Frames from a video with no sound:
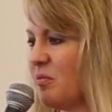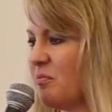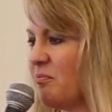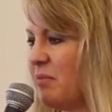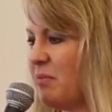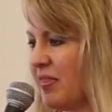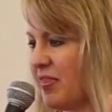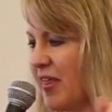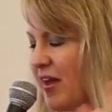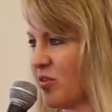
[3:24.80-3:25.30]

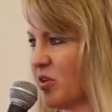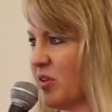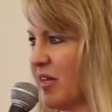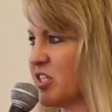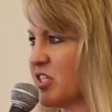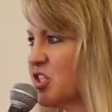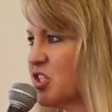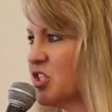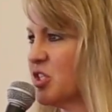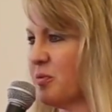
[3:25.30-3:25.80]
But that
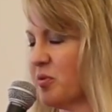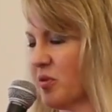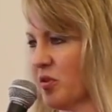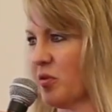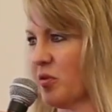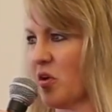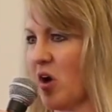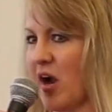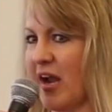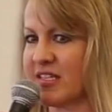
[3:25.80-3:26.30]
relationship
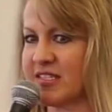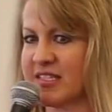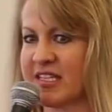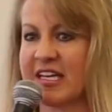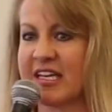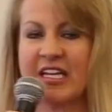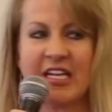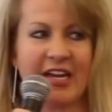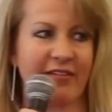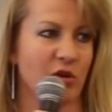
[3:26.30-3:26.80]
with Christ
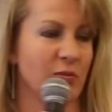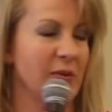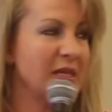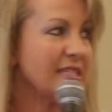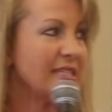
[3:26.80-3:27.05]
can never be